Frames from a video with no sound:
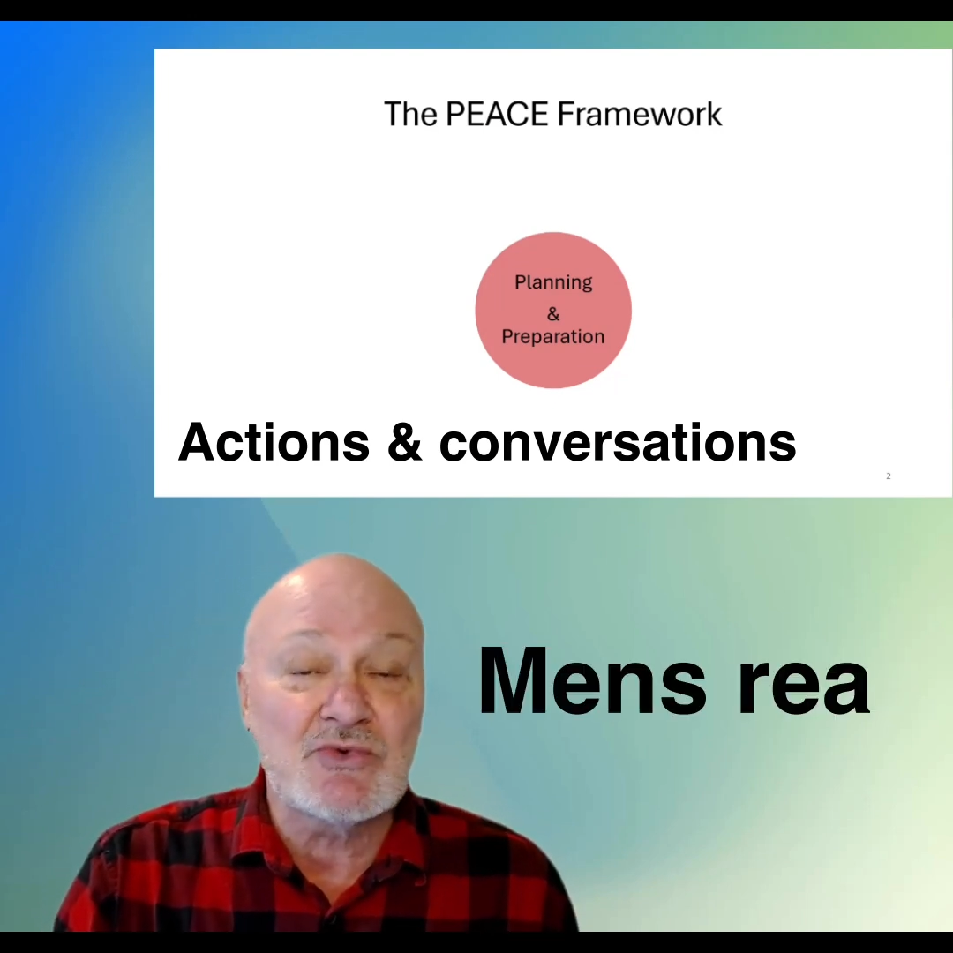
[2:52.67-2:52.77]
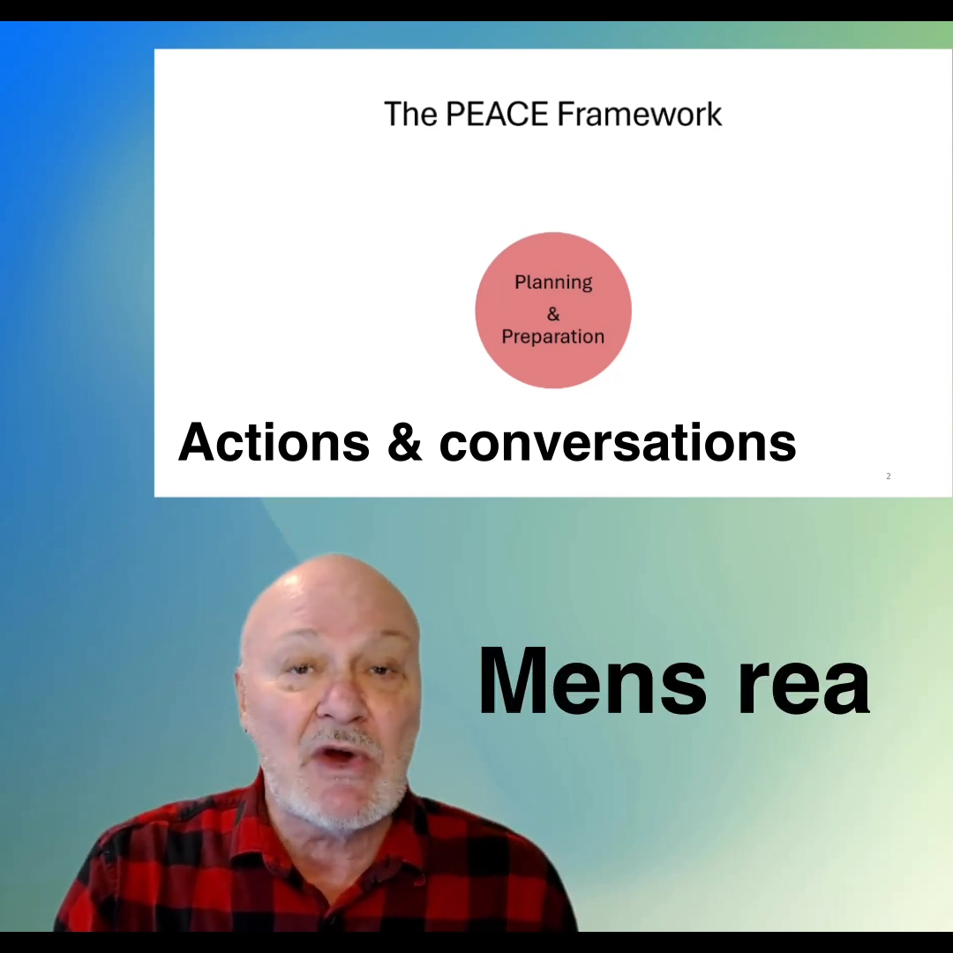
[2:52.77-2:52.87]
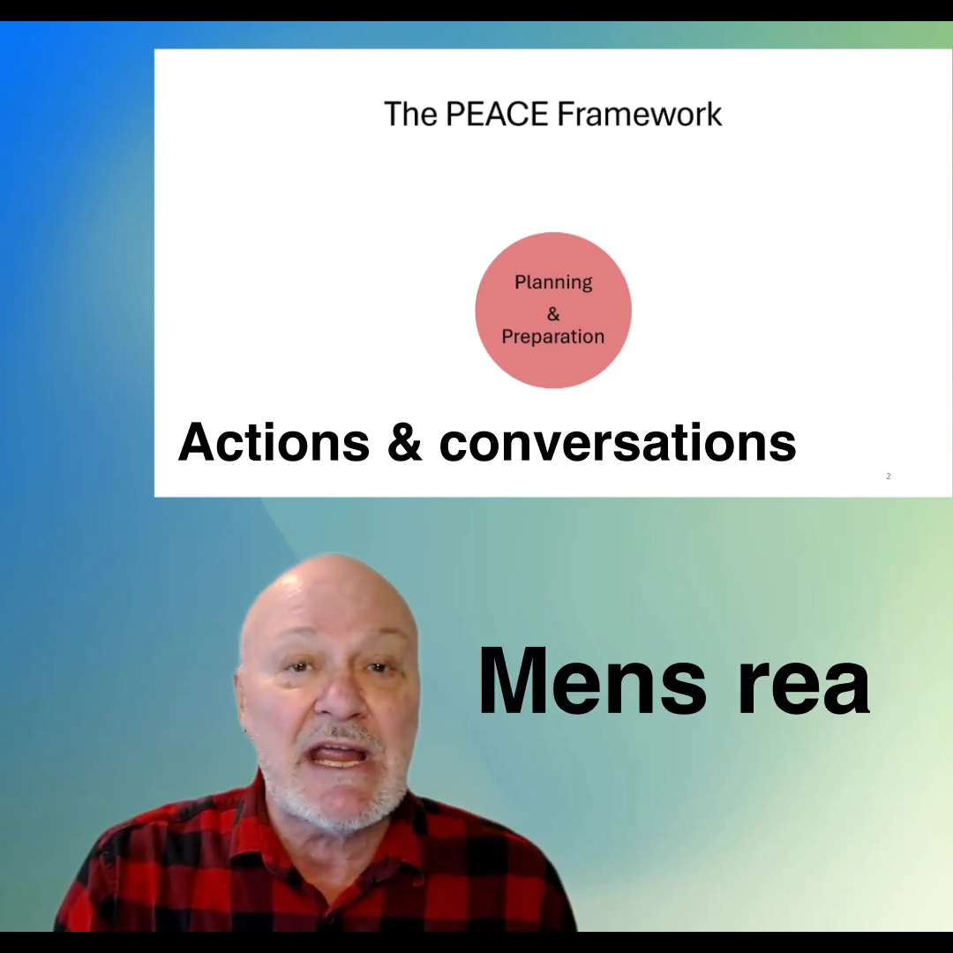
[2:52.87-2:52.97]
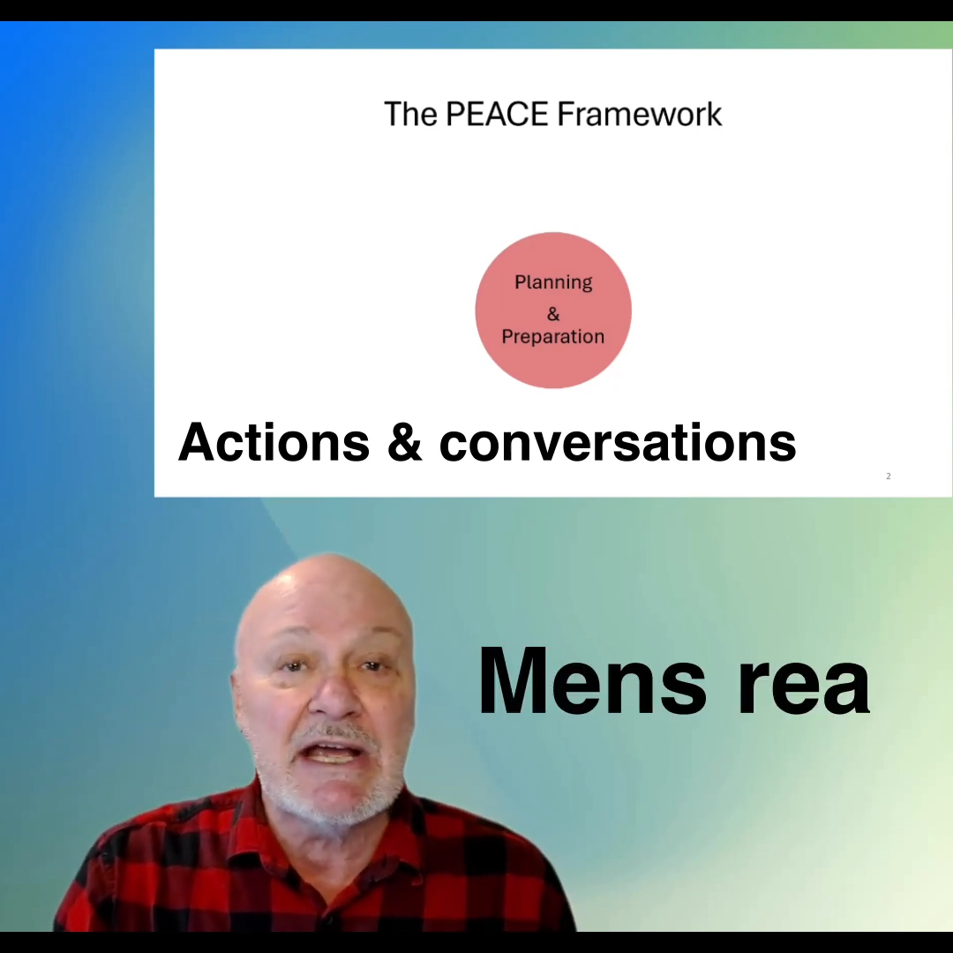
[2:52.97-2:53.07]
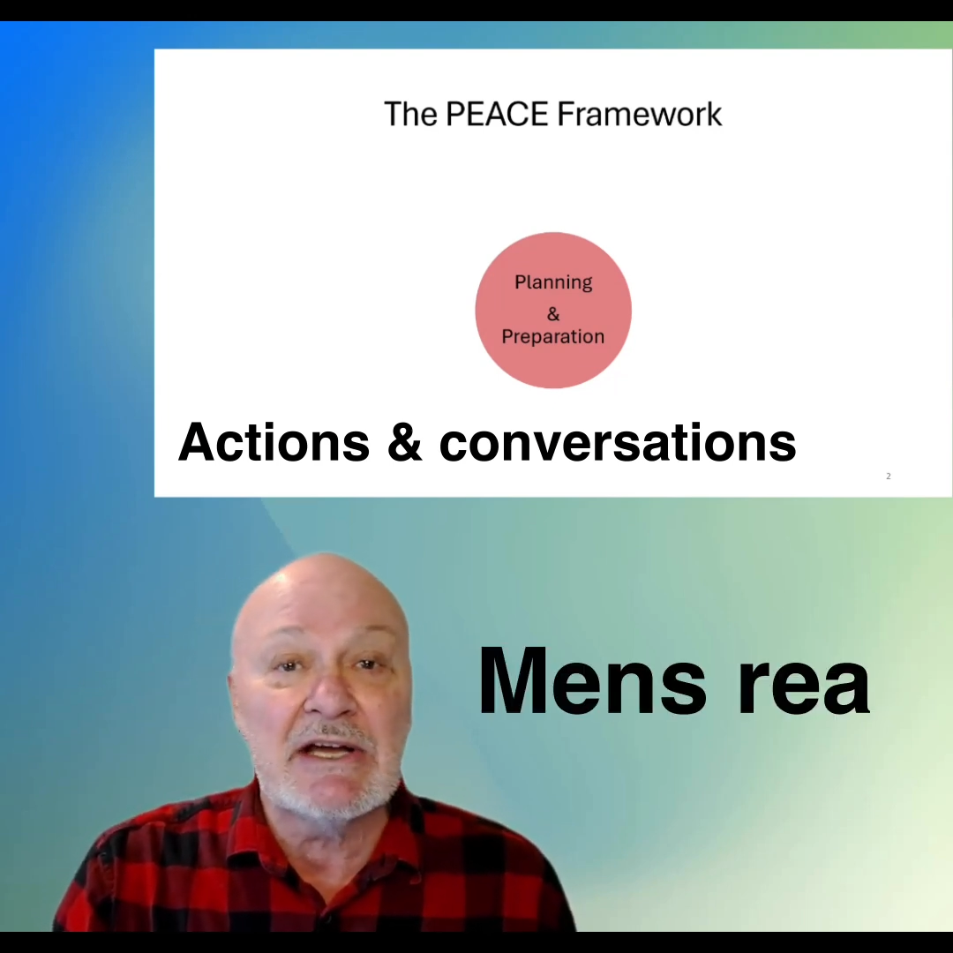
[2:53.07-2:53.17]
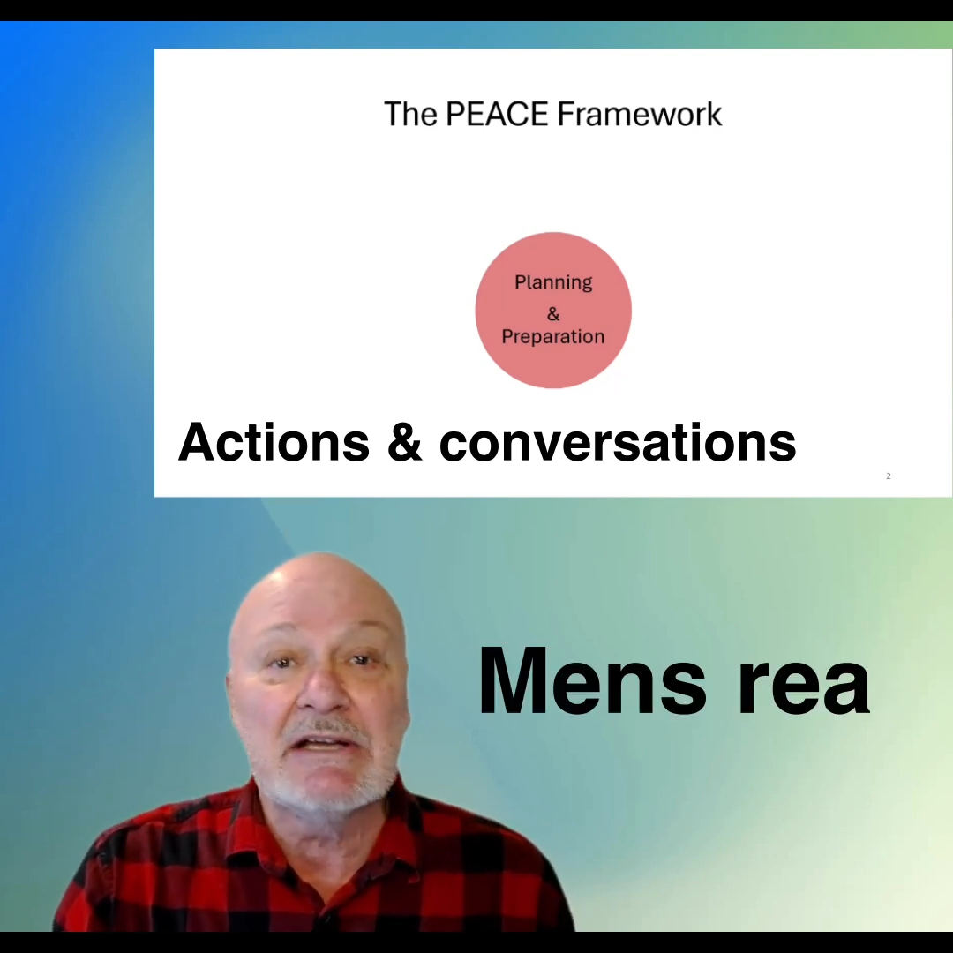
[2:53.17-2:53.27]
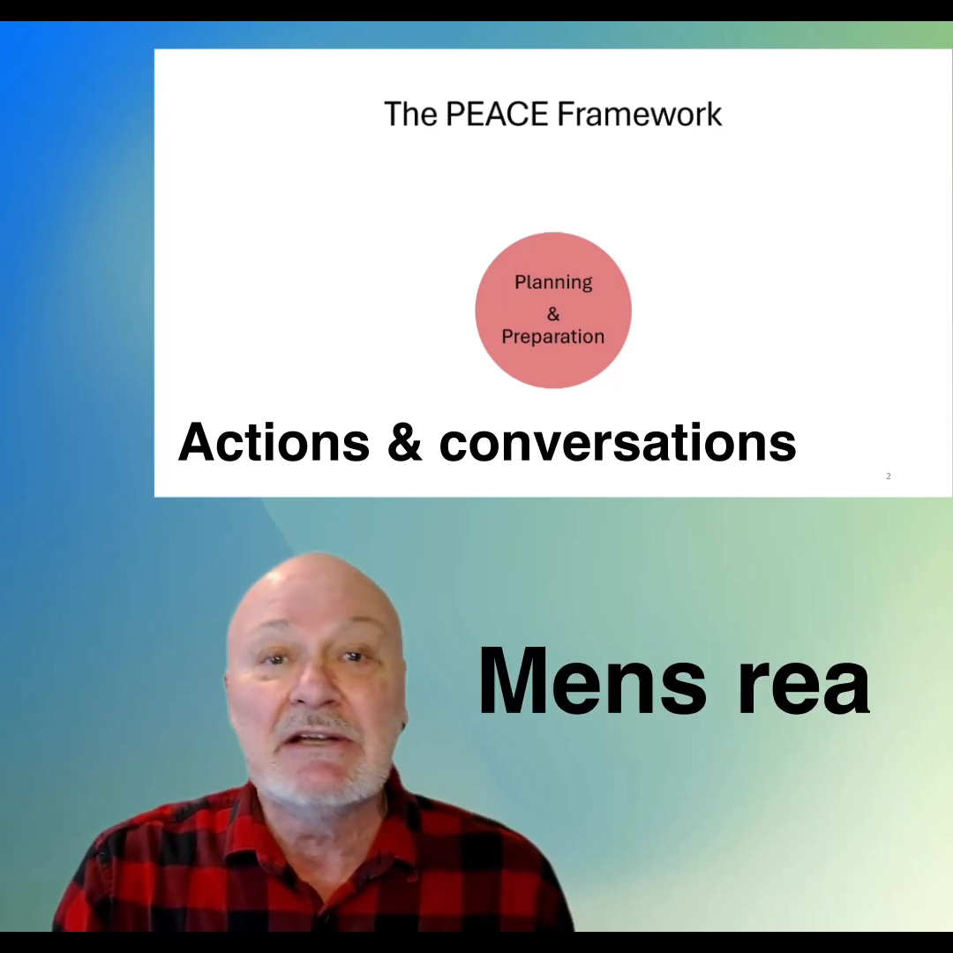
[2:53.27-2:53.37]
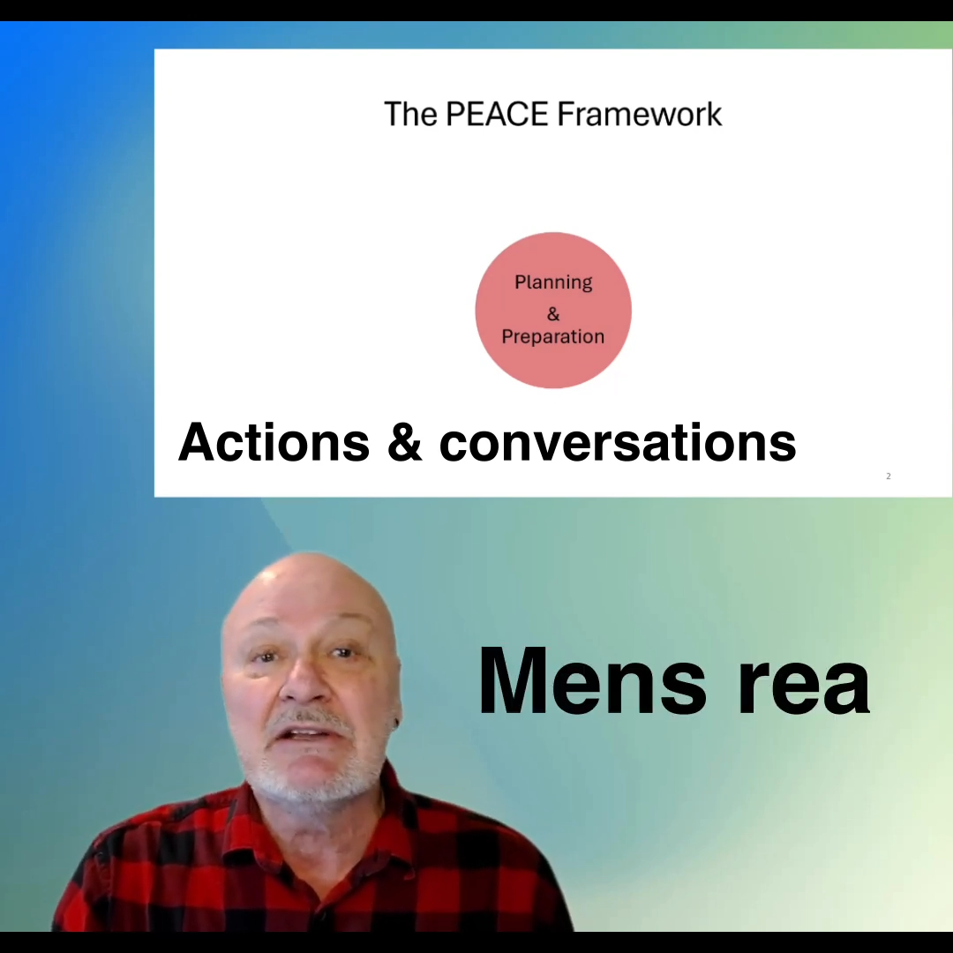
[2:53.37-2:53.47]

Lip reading: rea,